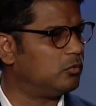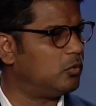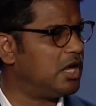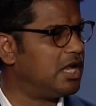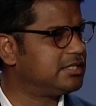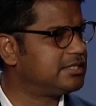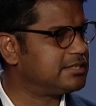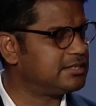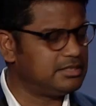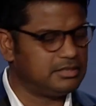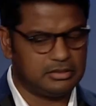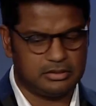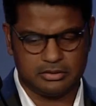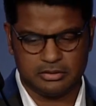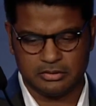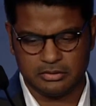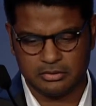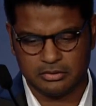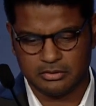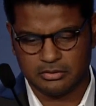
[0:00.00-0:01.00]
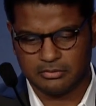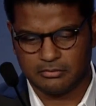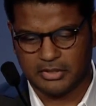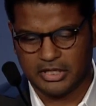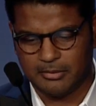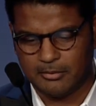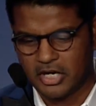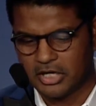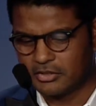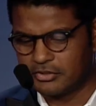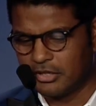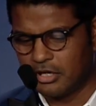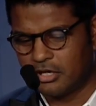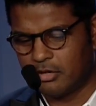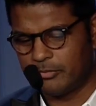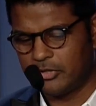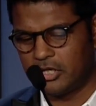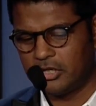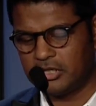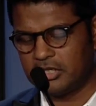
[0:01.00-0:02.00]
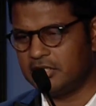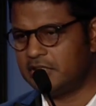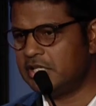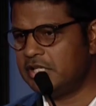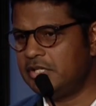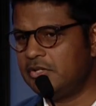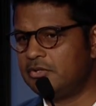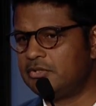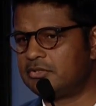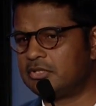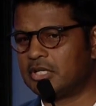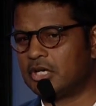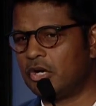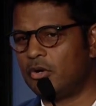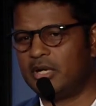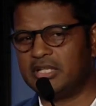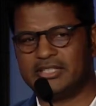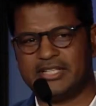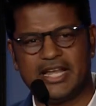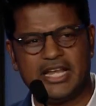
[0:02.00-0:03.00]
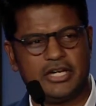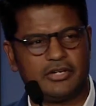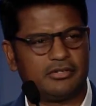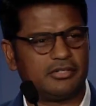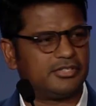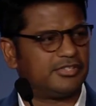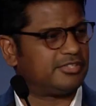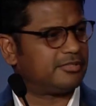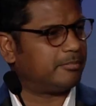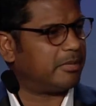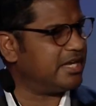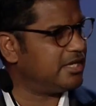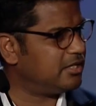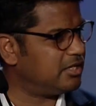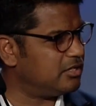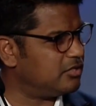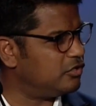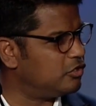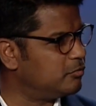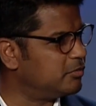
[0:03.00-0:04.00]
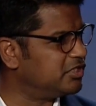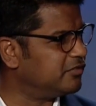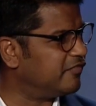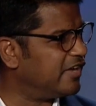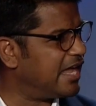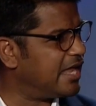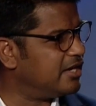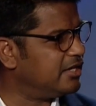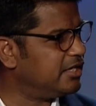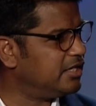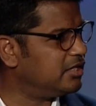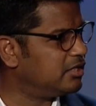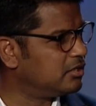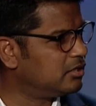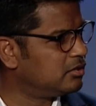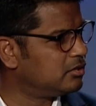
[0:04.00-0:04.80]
Watson, while Mark Zuckerberg continues to grow a dangerous spike in human vanity.